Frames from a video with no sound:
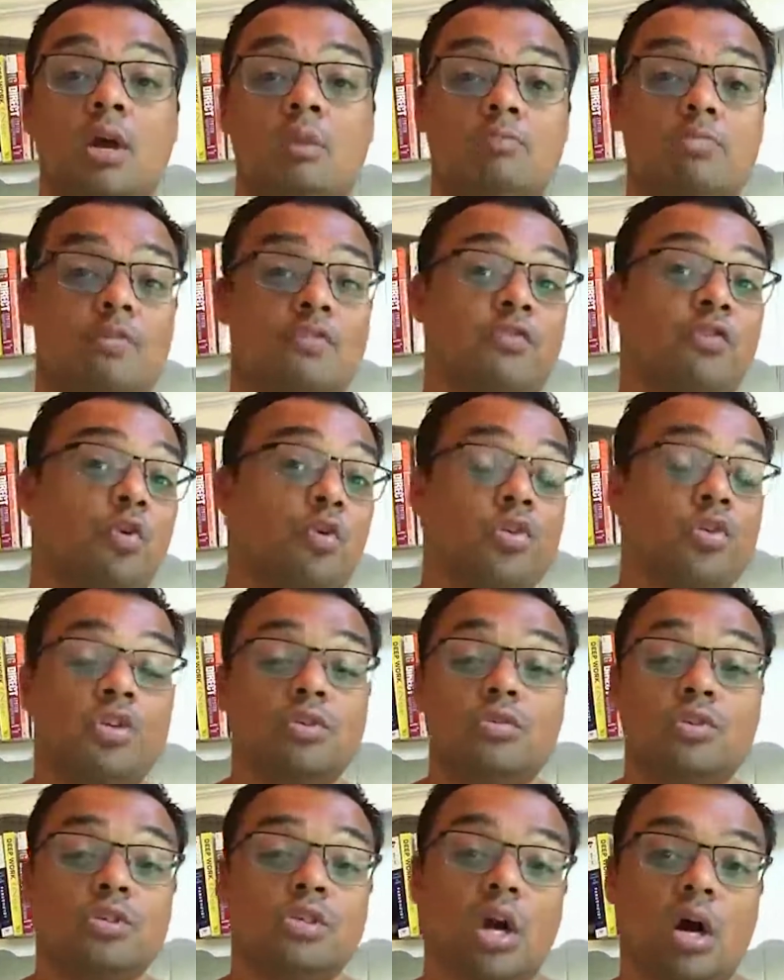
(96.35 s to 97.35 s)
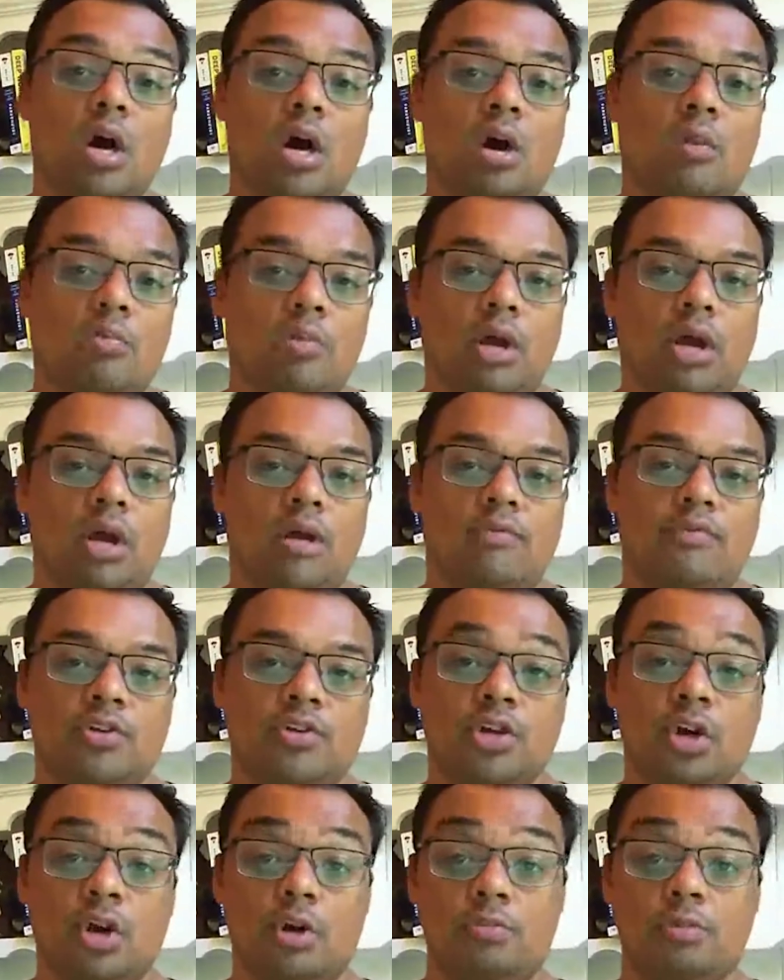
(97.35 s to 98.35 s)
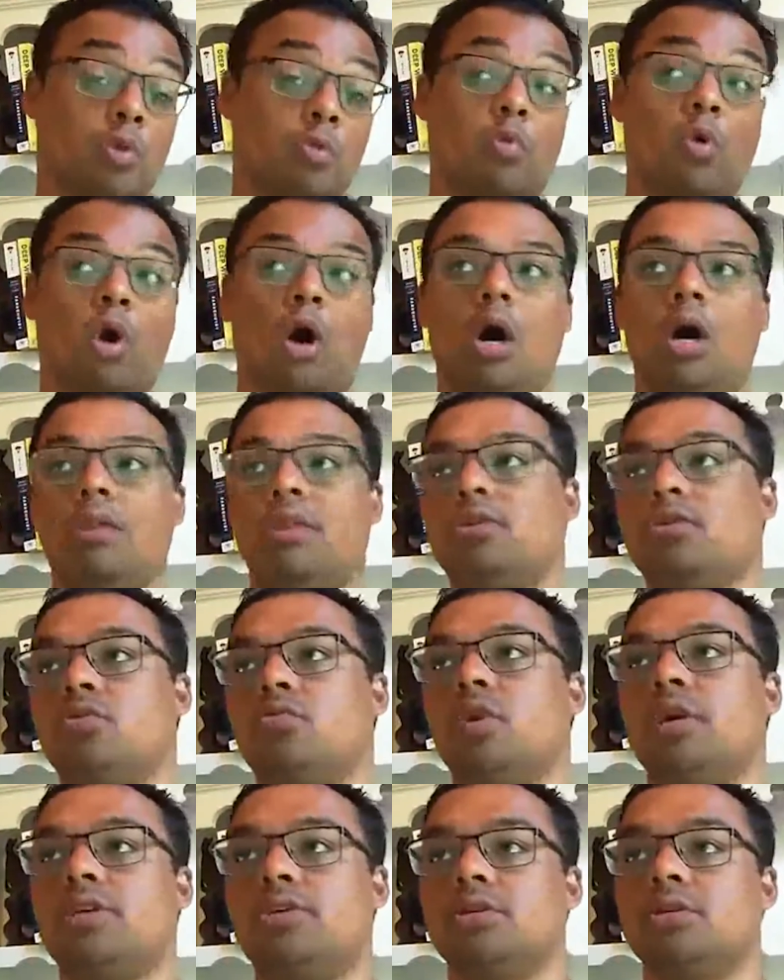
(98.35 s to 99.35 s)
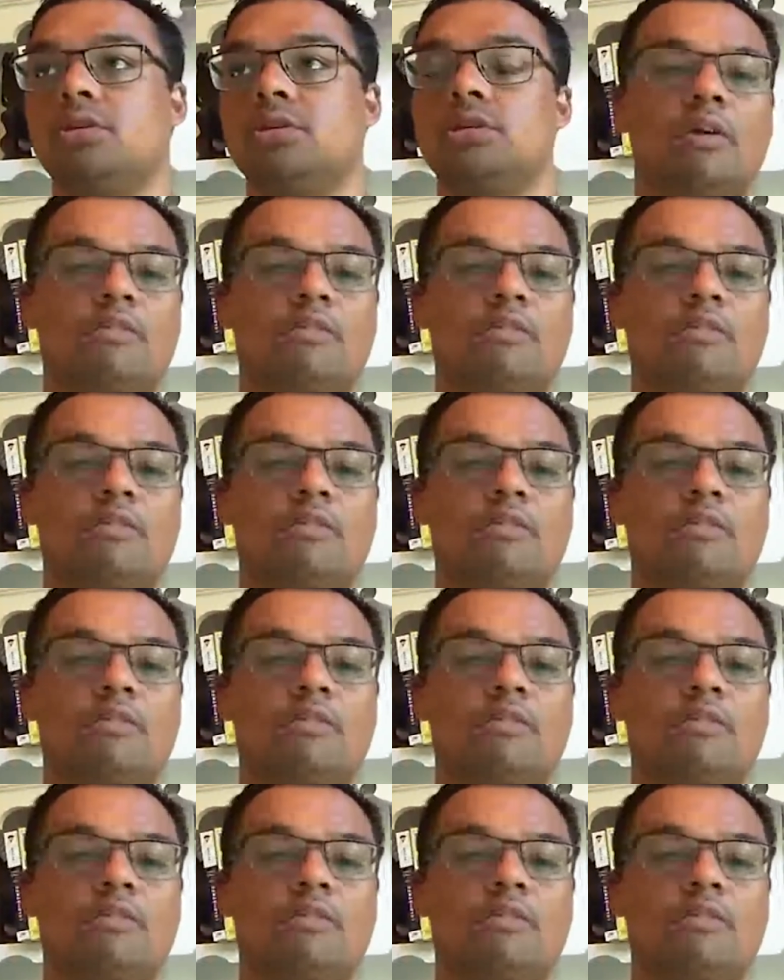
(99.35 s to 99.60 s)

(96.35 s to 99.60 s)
before you start applying for jobs. What are those questions?